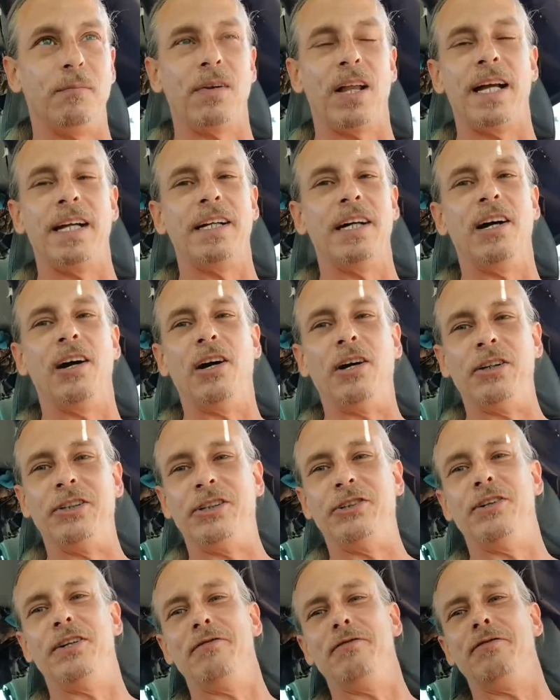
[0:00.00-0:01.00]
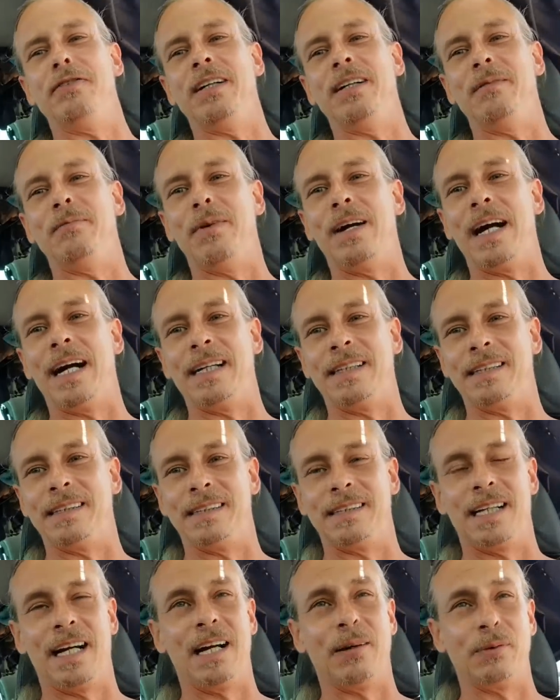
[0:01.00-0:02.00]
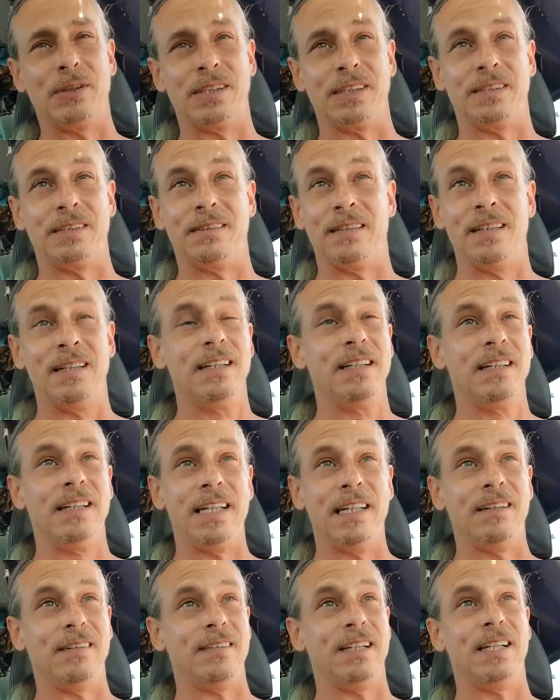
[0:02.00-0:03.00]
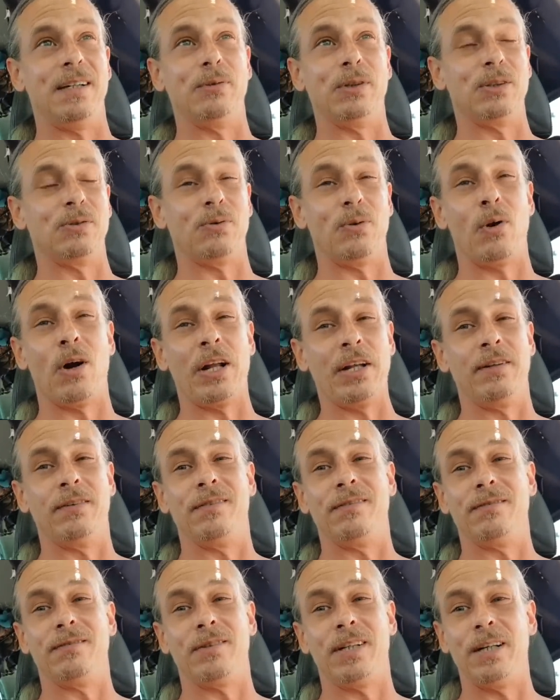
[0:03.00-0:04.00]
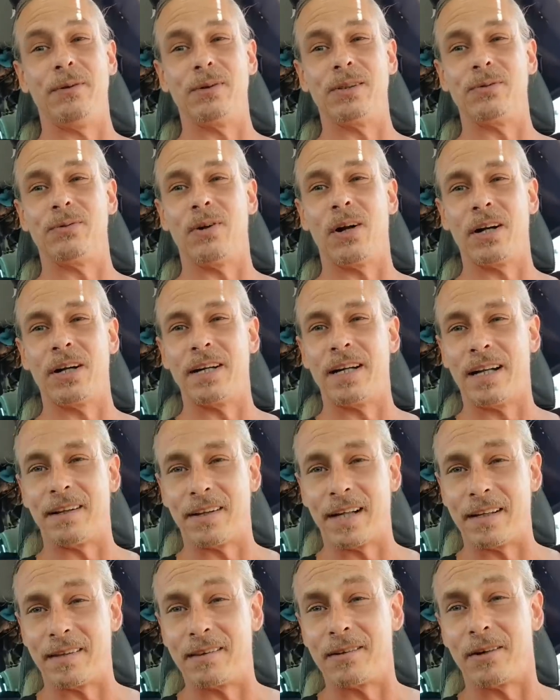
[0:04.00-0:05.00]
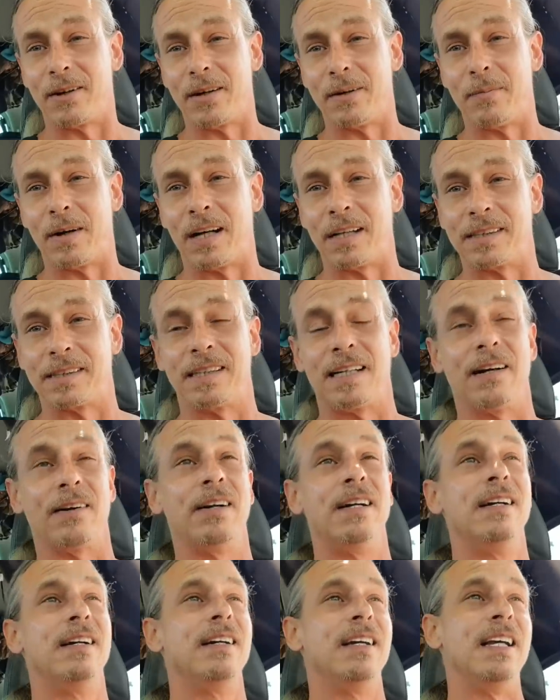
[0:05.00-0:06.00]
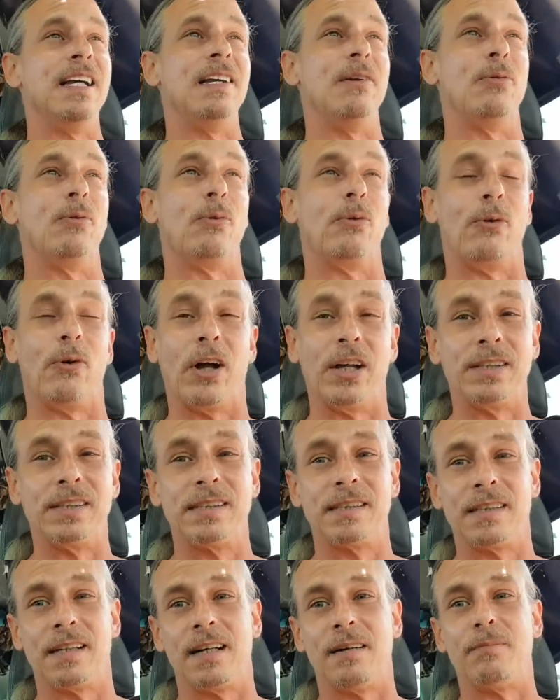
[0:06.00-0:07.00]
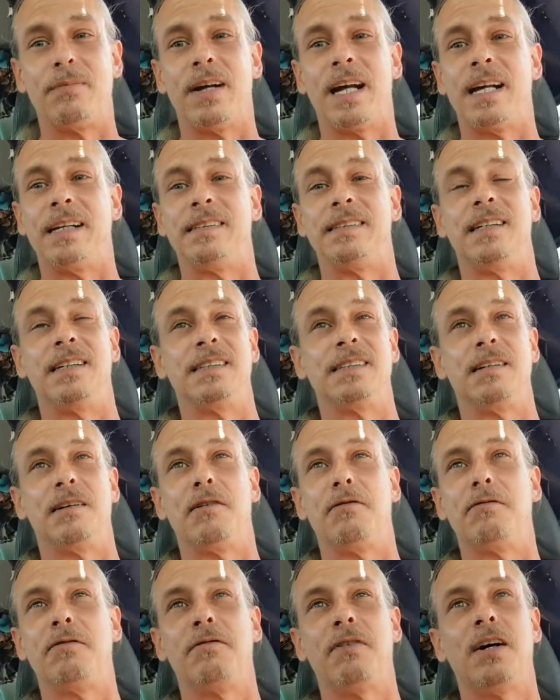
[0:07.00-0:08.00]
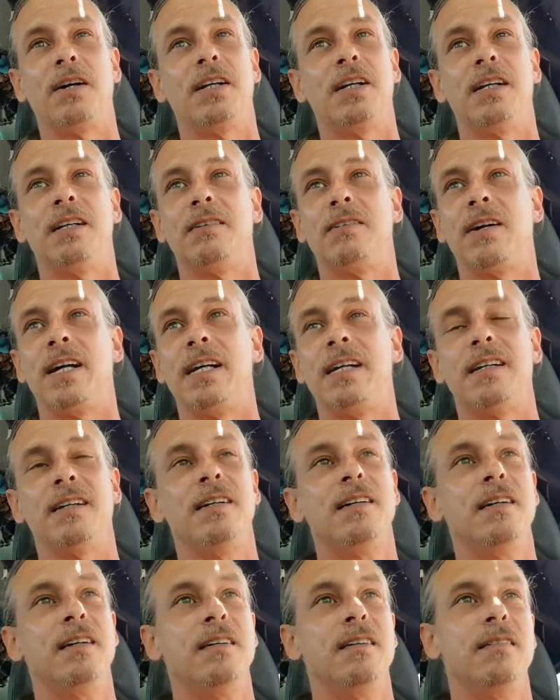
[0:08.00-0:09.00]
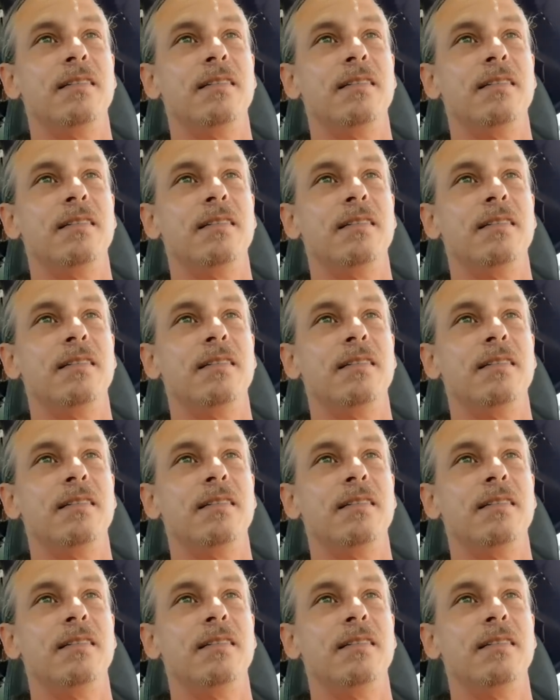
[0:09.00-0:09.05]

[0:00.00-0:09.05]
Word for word: from like a hundred feet back this guy was he, he was running he was running at like 30 miles an hour he runs up and does a fucking like